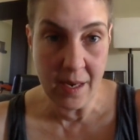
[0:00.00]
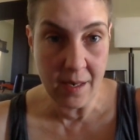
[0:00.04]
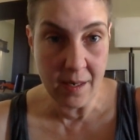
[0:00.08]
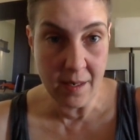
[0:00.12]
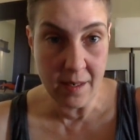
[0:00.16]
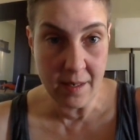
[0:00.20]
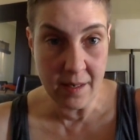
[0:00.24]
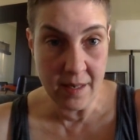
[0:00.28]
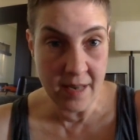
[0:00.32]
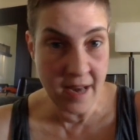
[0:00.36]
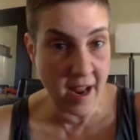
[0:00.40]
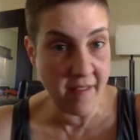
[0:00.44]

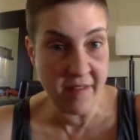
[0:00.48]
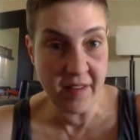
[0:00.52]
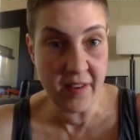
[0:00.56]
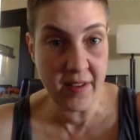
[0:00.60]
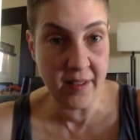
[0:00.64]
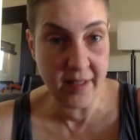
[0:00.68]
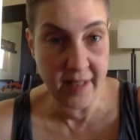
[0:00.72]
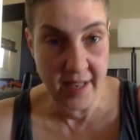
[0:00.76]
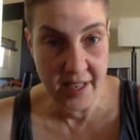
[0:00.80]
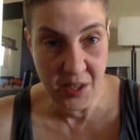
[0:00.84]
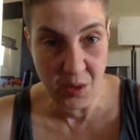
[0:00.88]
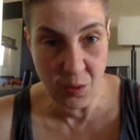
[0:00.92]

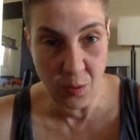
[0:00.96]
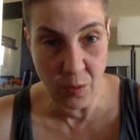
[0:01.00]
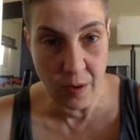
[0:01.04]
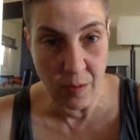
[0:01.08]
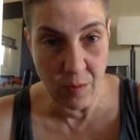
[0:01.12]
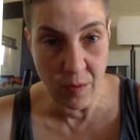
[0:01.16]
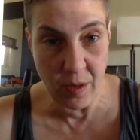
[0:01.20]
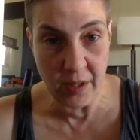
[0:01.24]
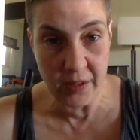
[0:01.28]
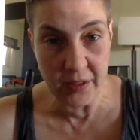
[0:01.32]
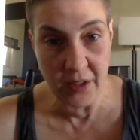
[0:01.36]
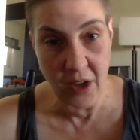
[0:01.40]
Nevertheless, we
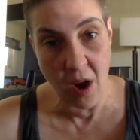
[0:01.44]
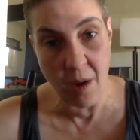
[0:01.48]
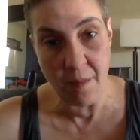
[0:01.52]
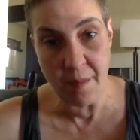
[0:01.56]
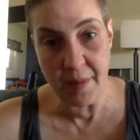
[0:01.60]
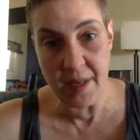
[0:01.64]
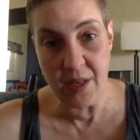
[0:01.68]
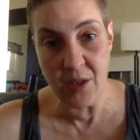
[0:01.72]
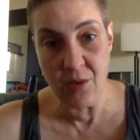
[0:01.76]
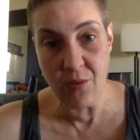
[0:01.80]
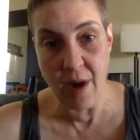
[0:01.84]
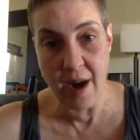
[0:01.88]
will not
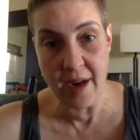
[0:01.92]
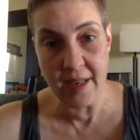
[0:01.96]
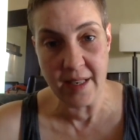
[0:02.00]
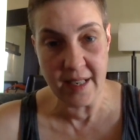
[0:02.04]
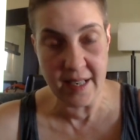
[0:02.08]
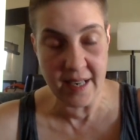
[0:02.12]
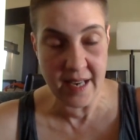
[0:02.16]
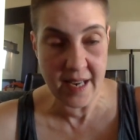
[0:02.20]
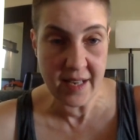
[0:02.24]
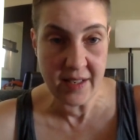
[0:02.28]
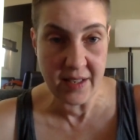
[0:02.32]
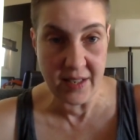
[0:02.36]
be
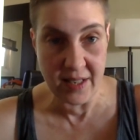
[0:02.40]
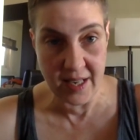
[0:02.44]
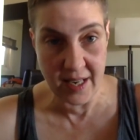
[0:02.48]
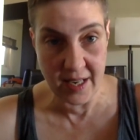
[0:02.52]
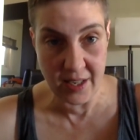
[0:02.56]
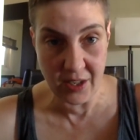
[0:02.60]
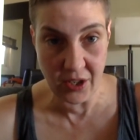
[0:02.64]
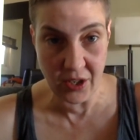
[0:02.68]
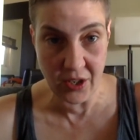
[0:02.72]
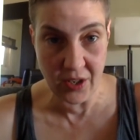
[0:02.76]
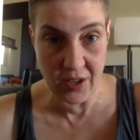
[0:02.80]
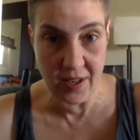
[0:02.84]
directing his
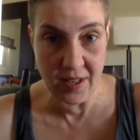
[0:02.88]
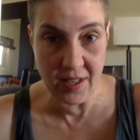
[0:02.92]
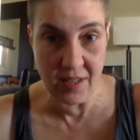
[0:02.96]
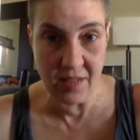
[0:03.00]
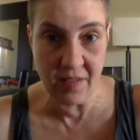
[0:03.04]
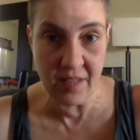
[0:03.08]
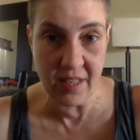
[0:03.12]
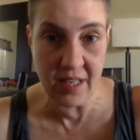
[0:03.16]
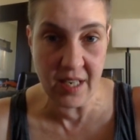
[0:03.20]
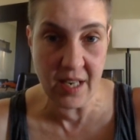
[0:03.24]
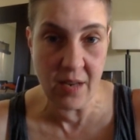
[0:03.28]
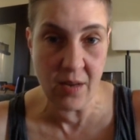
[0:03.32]
attention to this
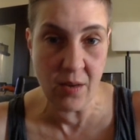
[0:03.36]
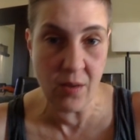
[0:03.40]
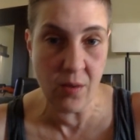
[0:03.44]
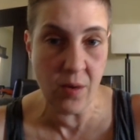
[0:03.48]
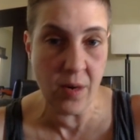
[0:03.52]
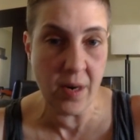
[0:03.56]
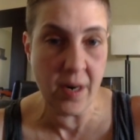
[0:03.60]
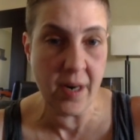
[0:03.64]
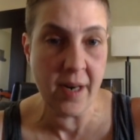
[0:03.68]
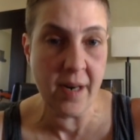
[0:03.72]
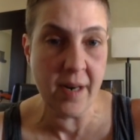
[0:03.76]
video.